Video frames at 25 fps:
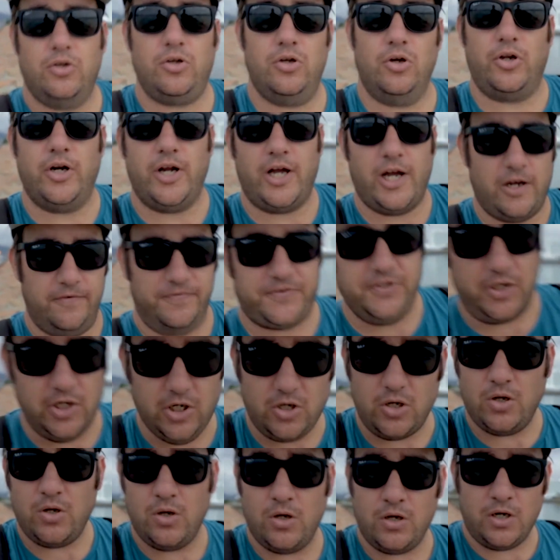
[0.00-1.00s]
Good
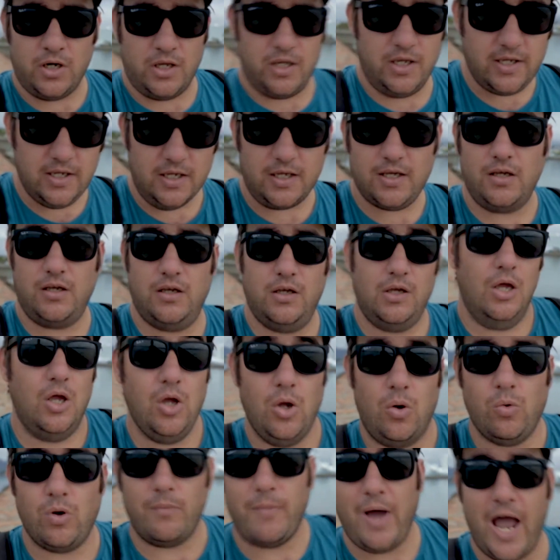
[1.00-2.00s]
afternoon.
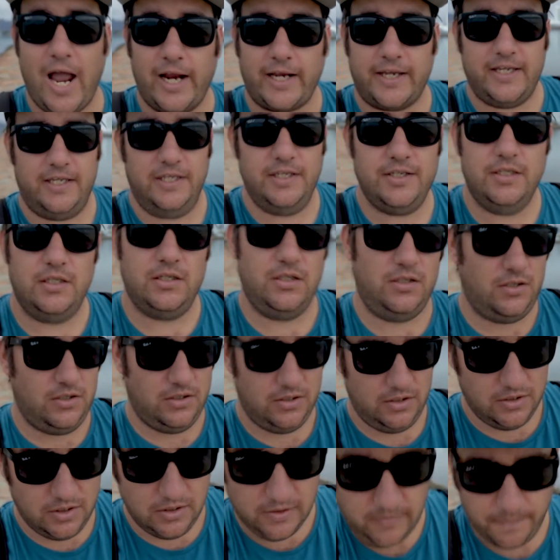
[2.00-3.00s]
We're back.
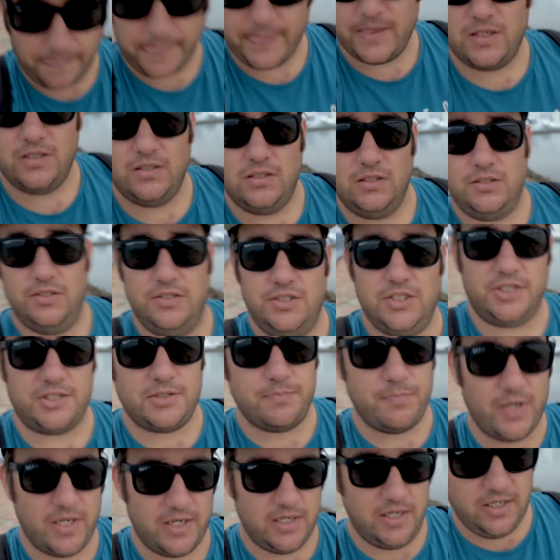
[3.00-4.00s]

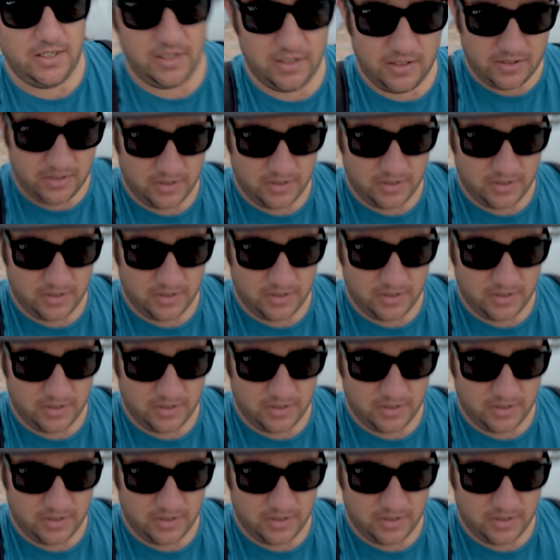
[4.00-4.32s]
Just me.